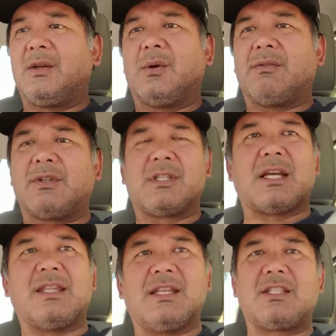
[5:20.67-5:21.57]
whoever
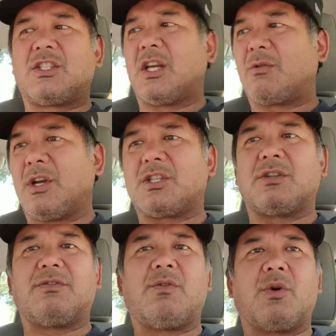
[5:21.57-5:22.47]
designed this
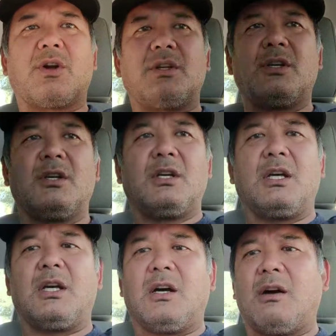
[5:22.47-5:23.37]
generation of Ford,
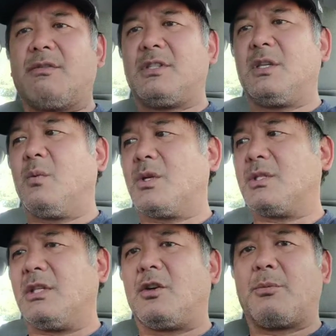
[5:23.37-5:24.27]
obviously it
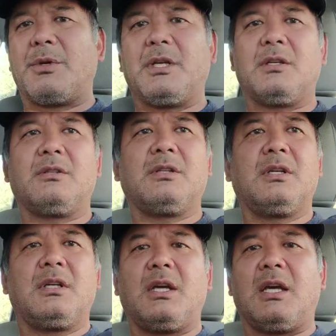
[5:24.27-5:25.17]
wasn't European,
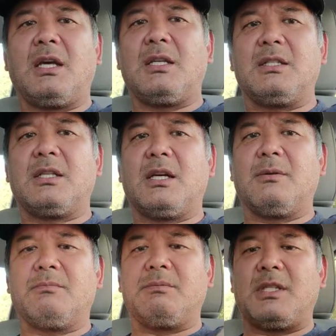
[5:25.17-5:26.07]
and
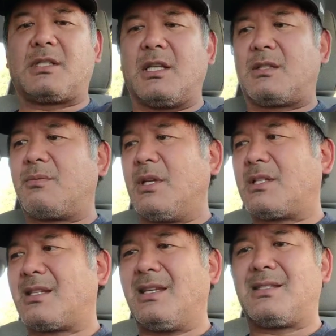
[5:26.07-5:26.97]
it's
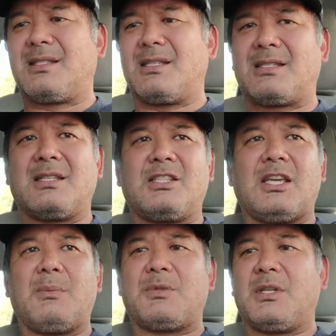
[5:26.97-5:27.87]
just the
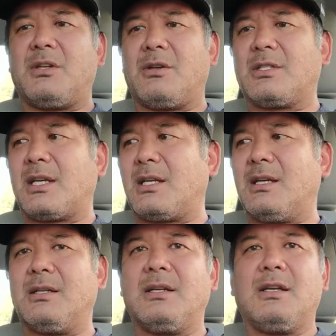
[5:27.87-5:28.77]
shapes in here is like
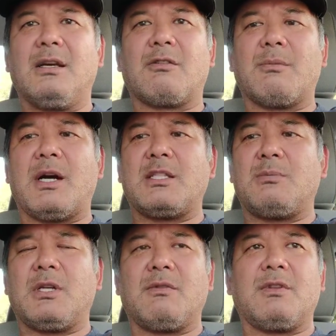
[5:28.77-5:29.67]
it reminds
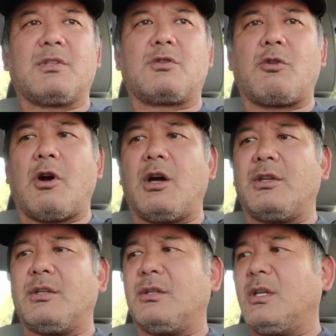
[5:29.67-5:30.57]
me of the
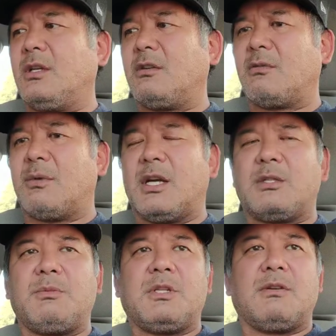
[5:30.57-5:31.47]
Tron, and
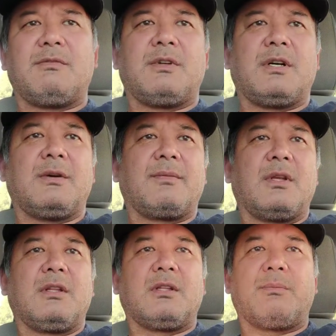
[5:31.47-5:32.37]
reminds me of the
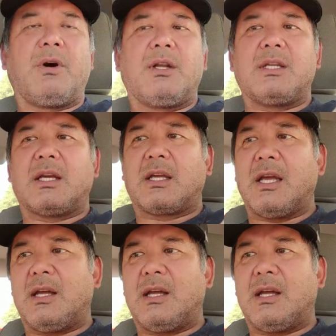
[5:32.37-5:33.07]
Pontiac